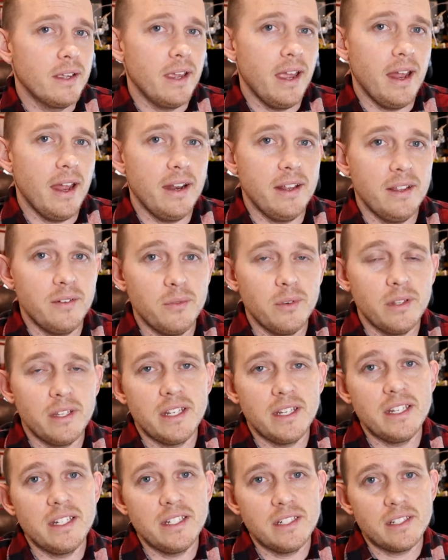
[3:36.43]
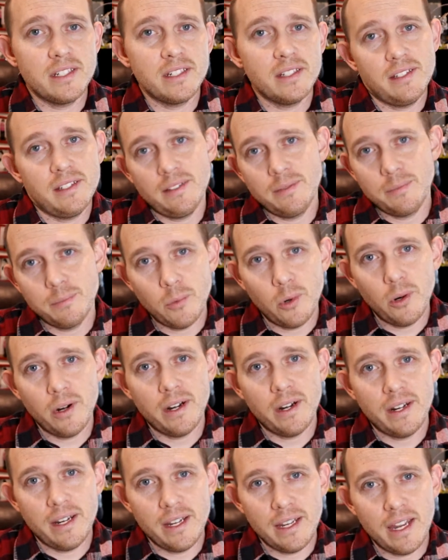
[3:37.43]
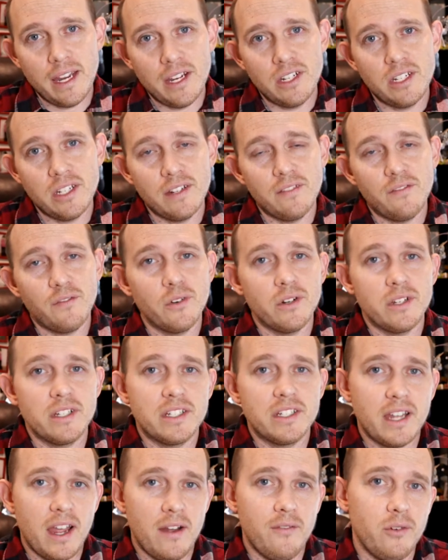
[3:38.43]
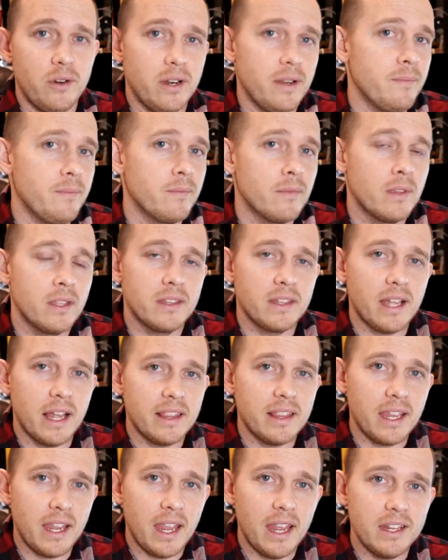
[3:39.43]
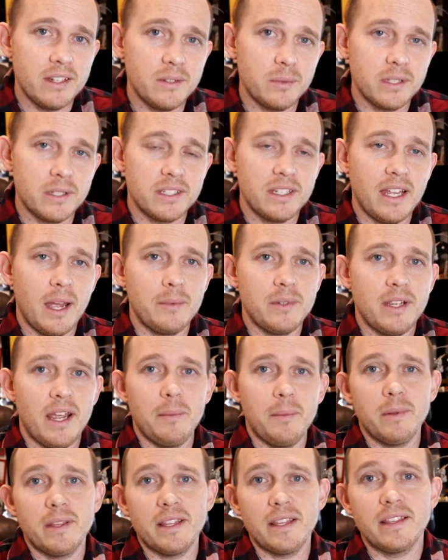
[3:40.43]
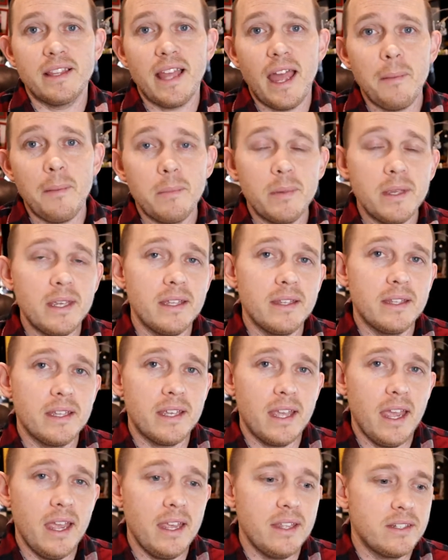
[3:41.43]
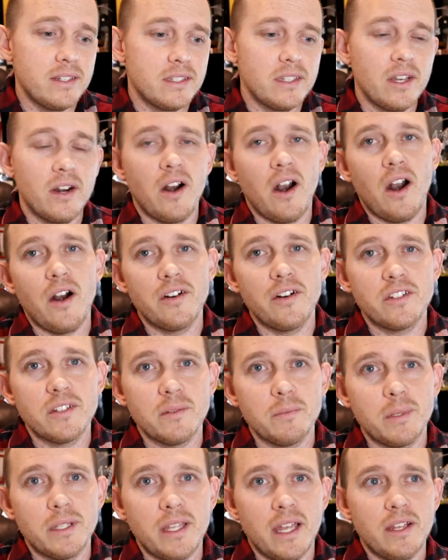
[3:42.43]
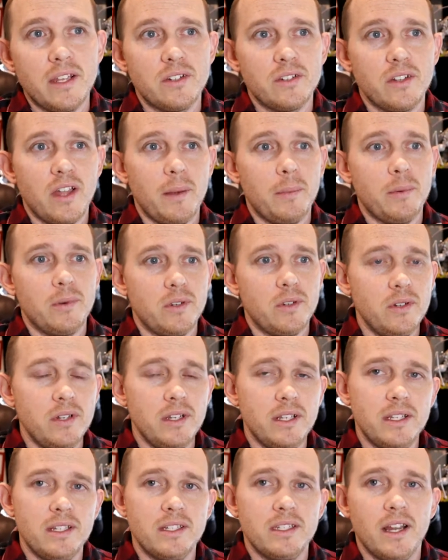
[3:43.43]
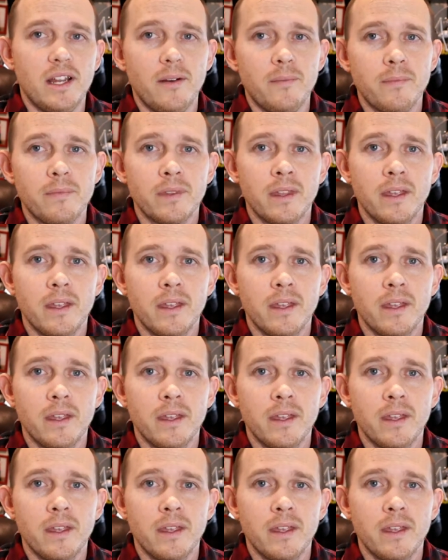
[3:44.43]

and it really is more engaging for discovery. Not the case with Snapchat, but that being the case, there are some potential opportunities there.